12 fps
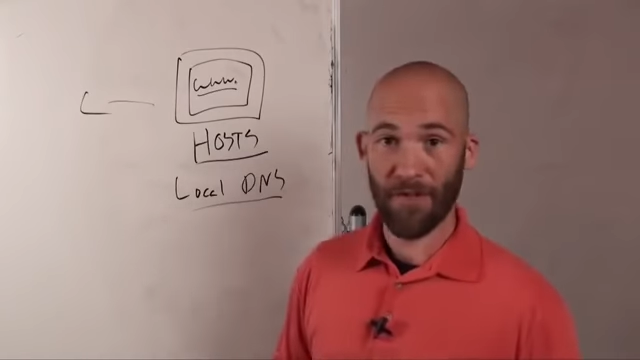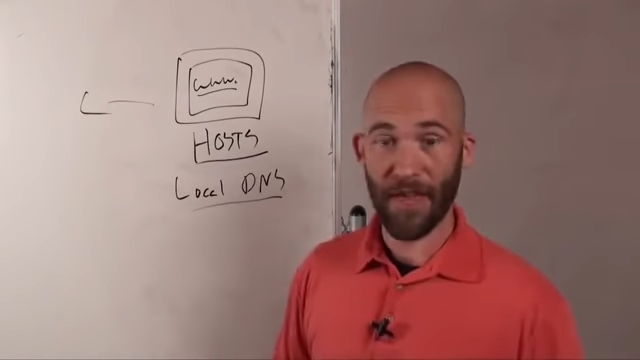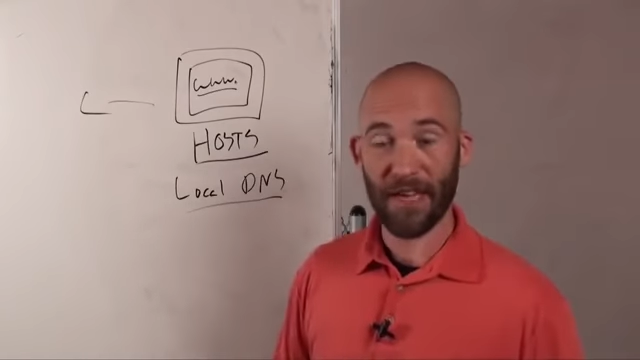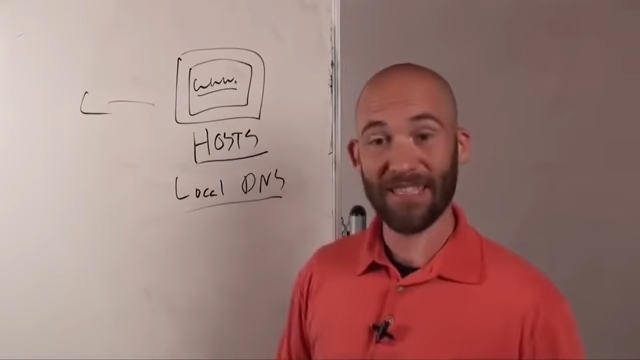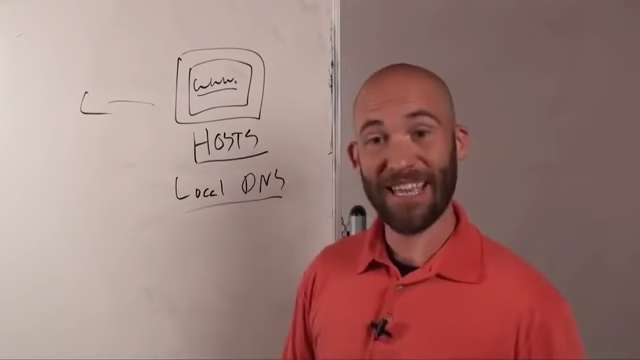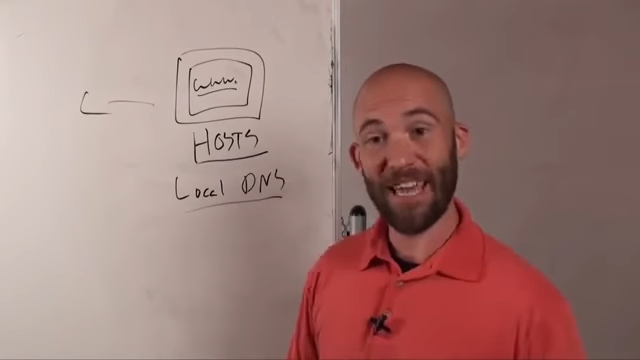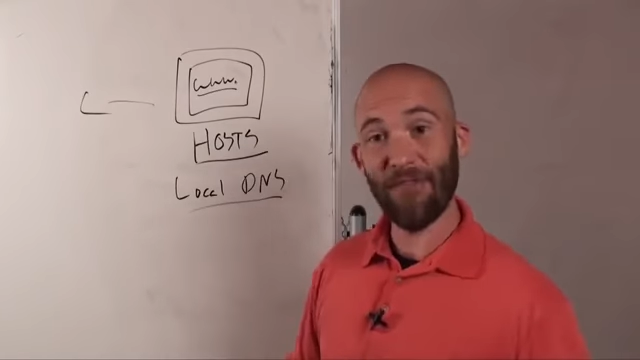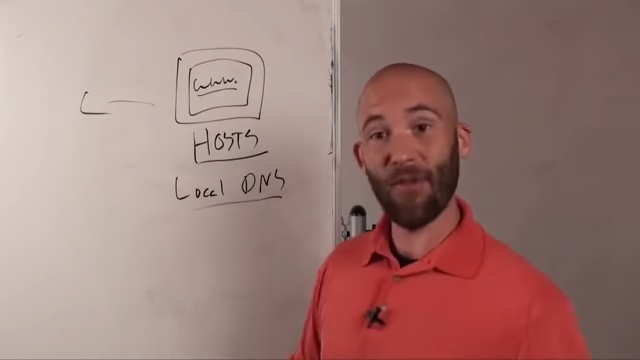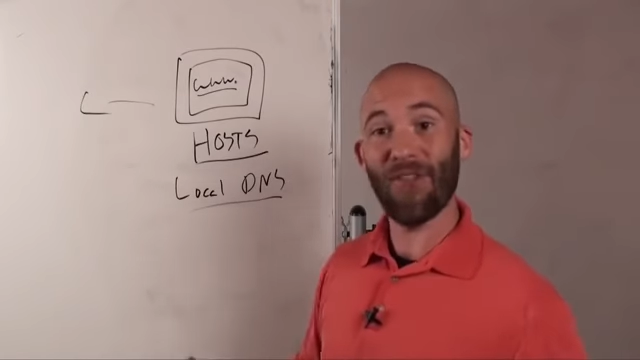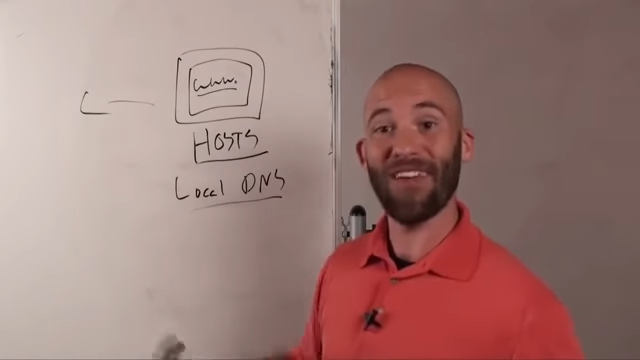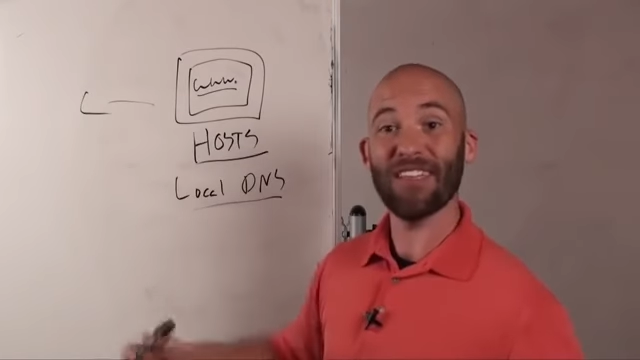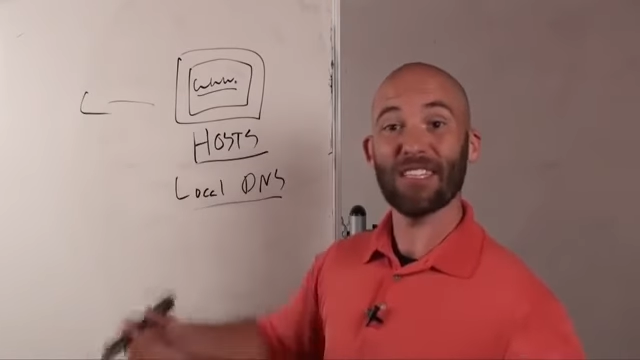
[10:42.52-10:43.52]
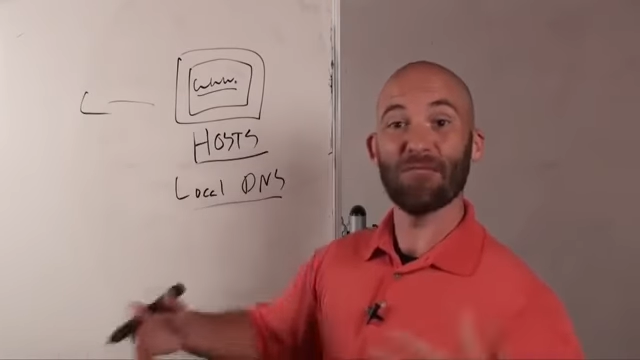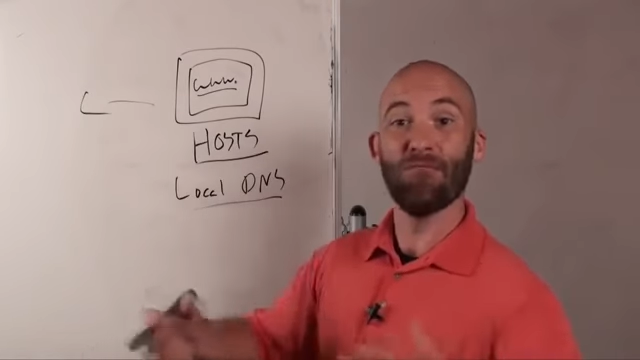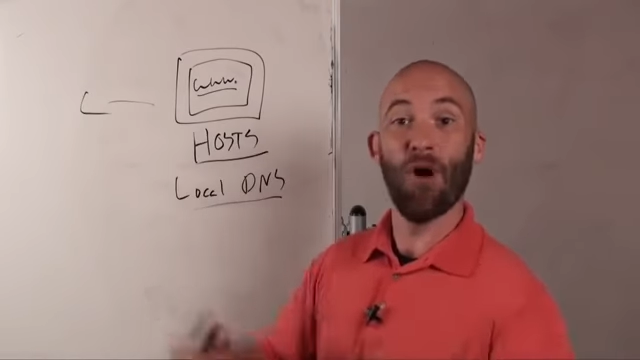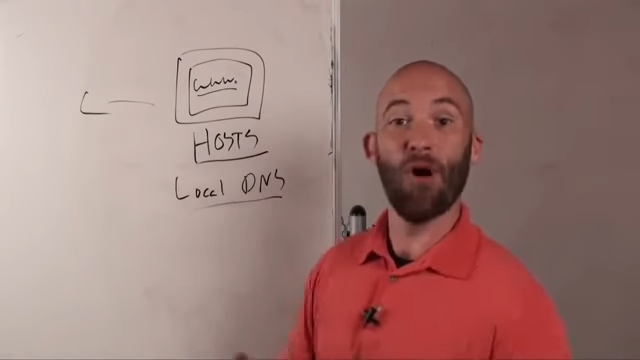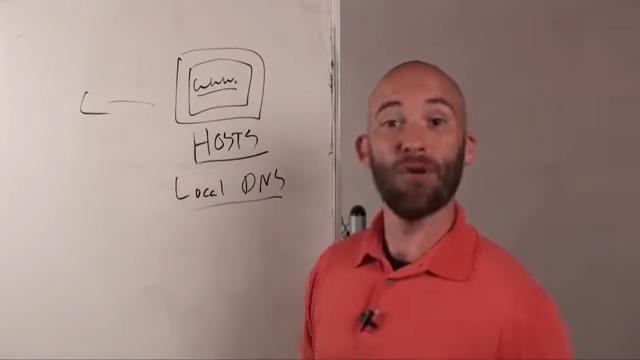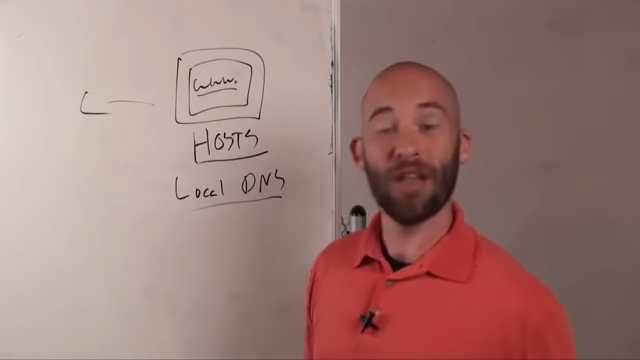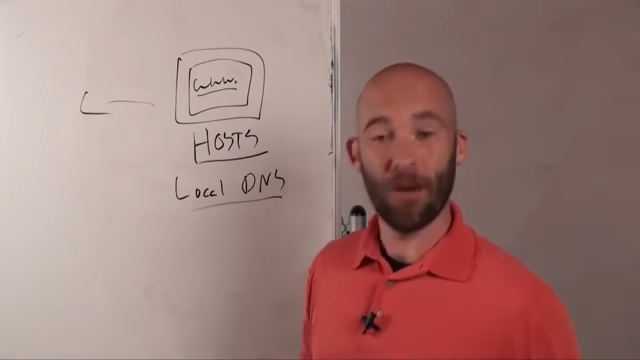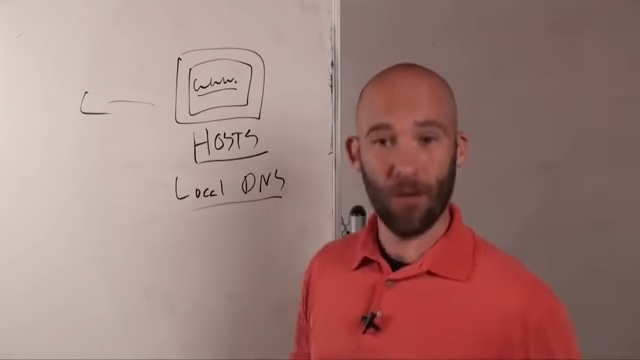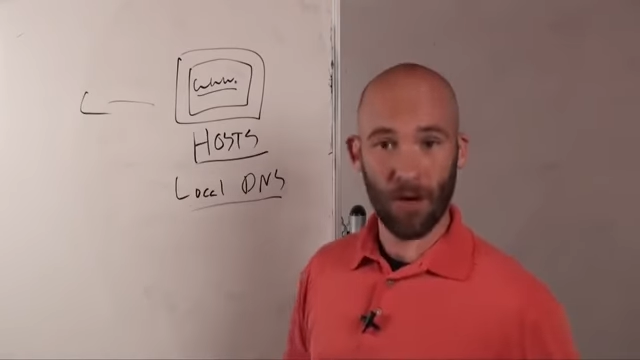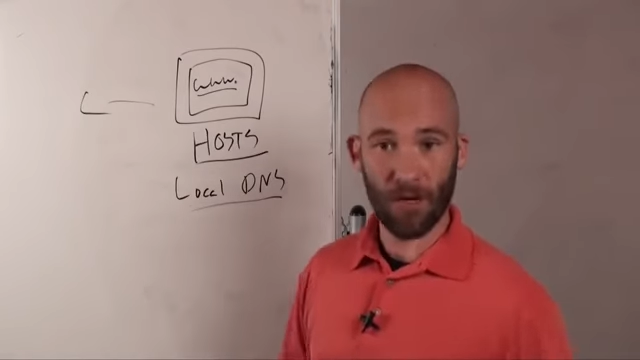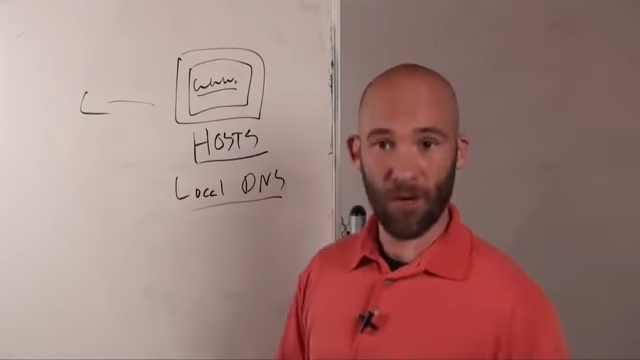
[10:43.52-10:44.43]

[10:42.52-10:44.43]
of things. If you have a small network,